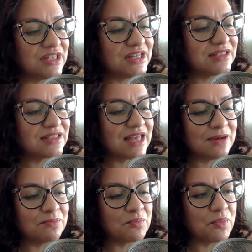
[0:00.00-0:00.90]
this
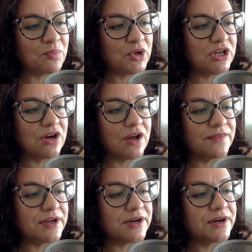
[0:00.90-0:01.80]
and put it on
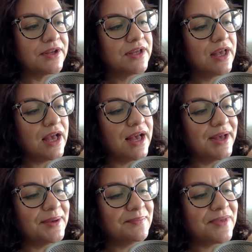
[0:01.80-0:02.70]
there.
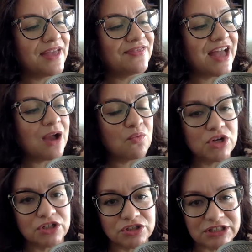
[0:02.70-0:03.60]
And that
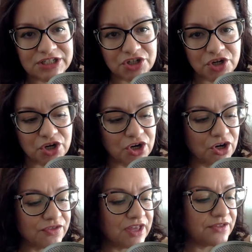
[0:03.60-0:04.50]
will
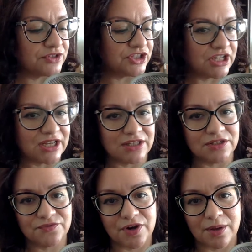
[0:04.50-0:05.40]
deter the other chickens
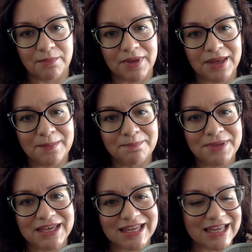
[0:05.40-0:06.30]
from
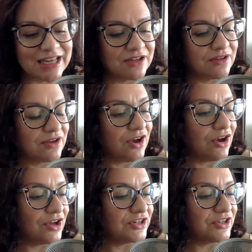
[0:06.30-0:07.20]
picking
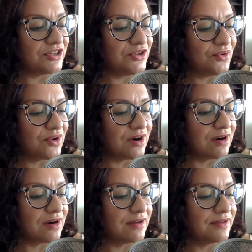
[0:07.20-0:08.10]
on your